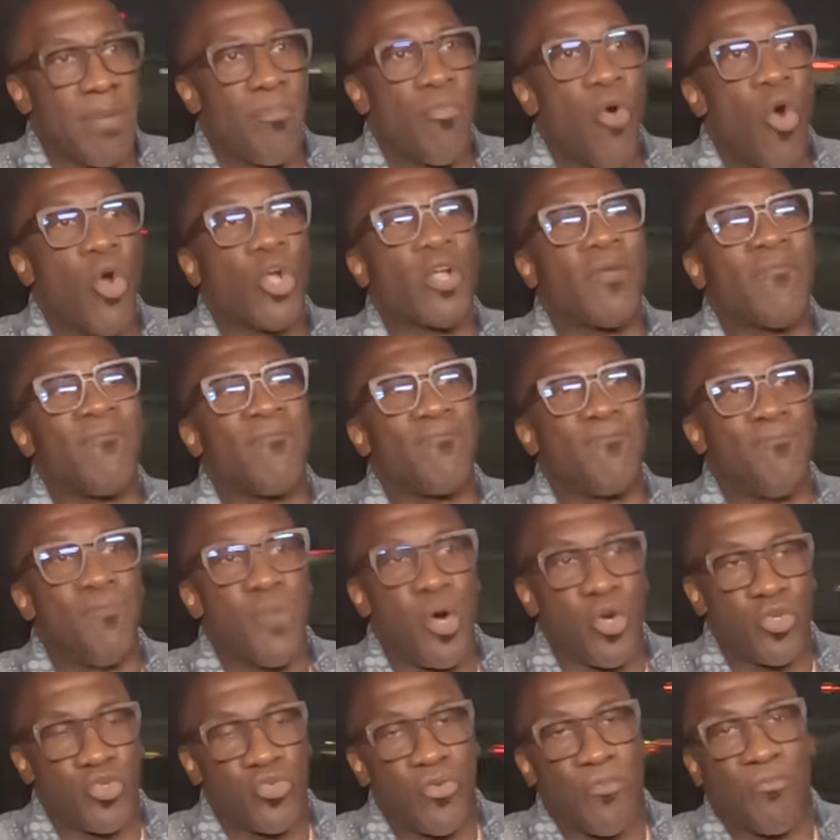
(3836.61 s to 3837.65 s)
a more
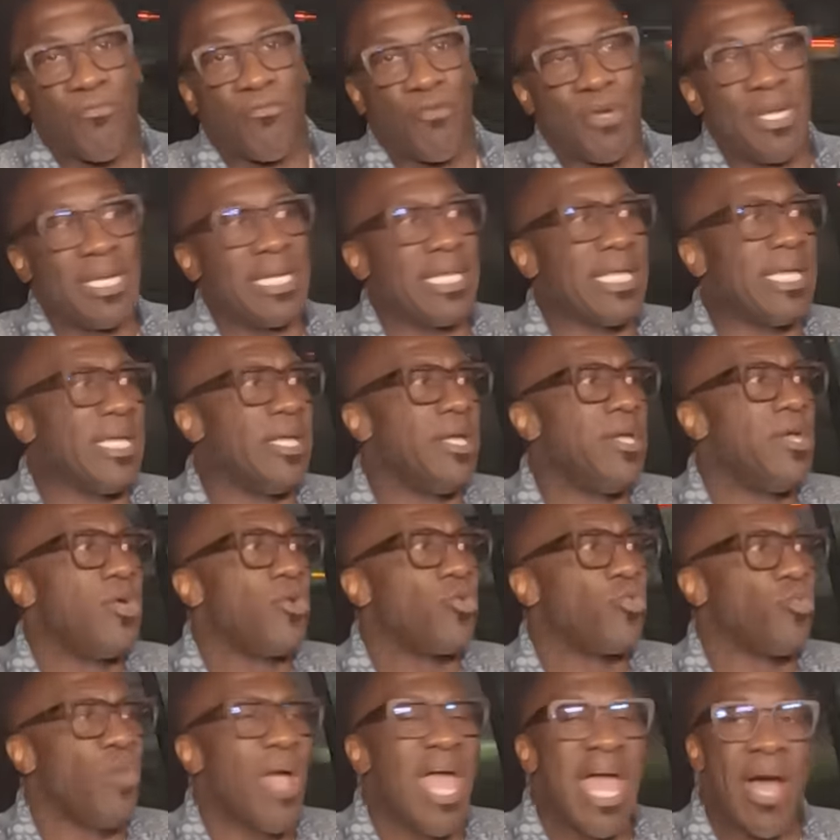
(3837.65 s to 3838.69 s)
commercial friendly
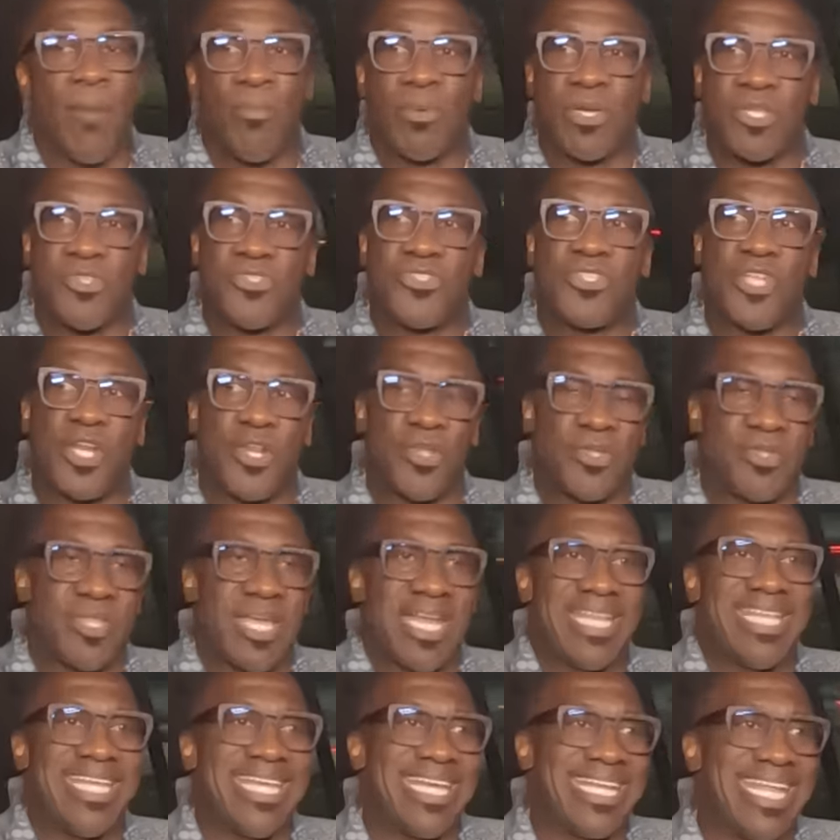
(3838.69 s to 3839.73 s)
rap, considering
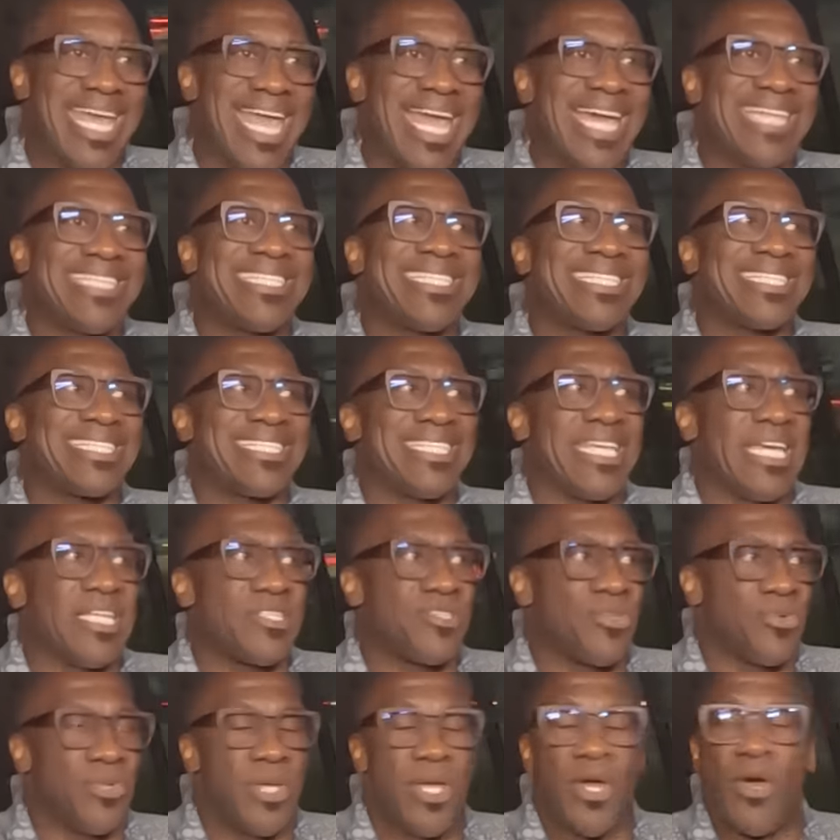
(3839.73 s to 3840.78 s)
that he had had
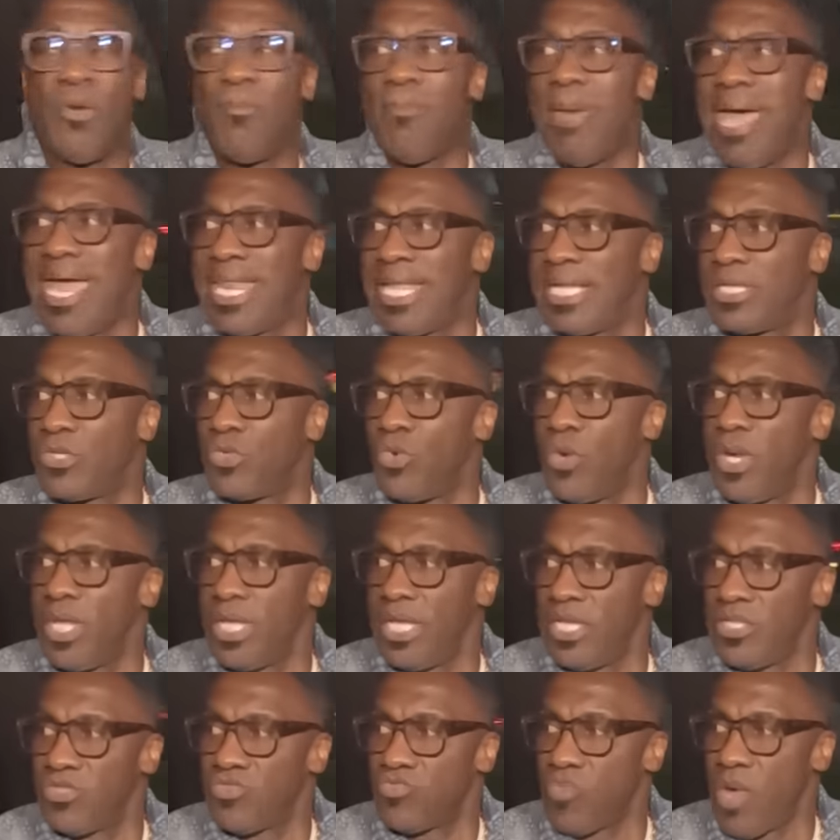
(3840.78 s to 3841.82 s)
success with Illmatic doing
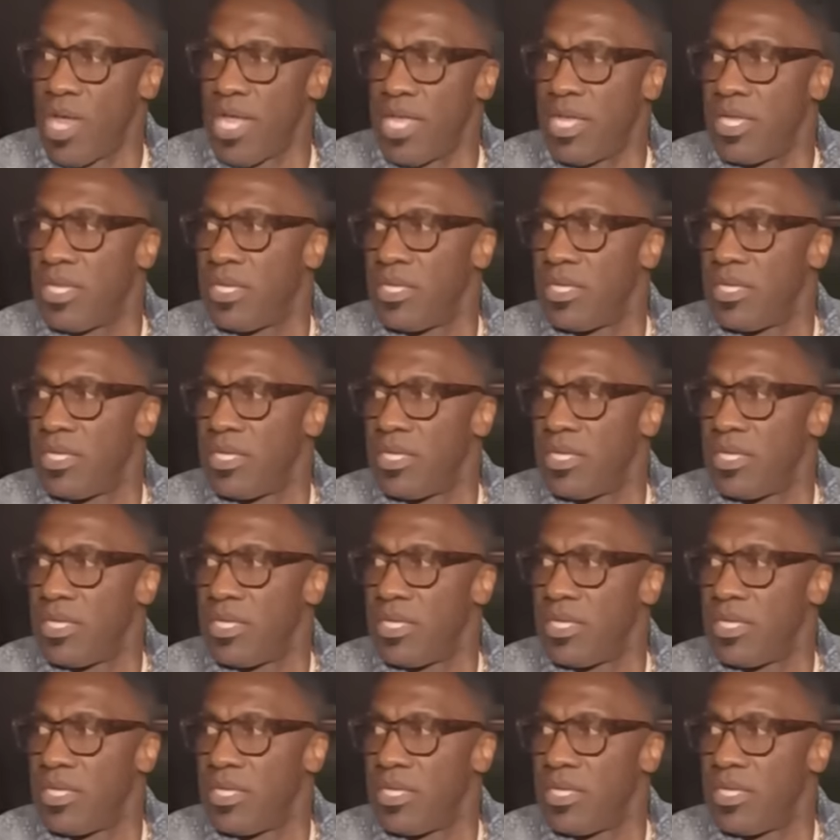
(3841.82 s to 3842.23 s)
it his way.